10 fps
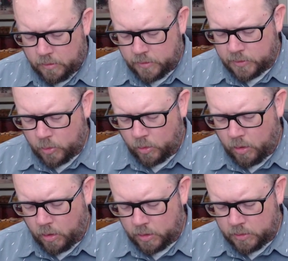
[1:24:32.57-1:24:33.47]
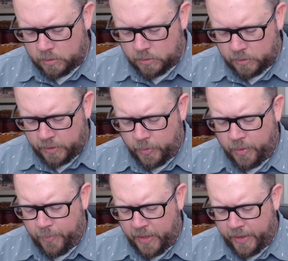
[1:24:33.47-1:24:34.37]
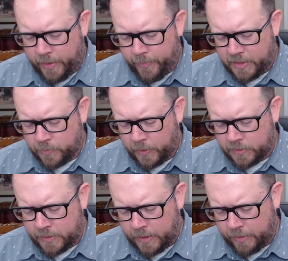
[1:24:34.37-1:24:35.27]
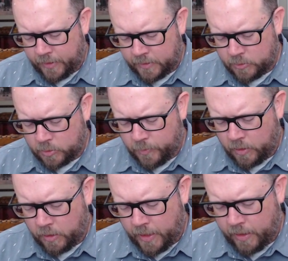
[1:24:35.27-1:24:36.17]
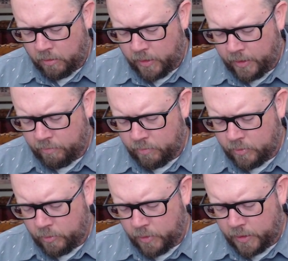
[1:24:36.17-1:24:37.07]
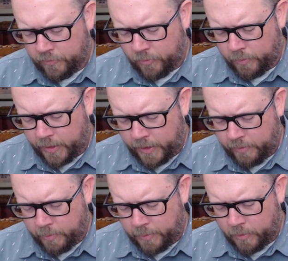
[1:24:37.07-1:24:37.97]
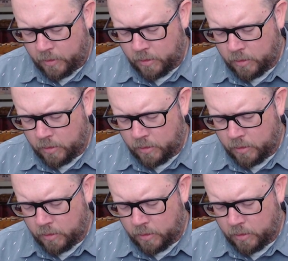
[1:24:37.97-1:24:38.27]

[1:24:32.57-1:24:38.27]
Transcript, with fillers: the scorecard the the Bay had a baseball set. I think this was part of that, or they threw it in for me. I can't remember.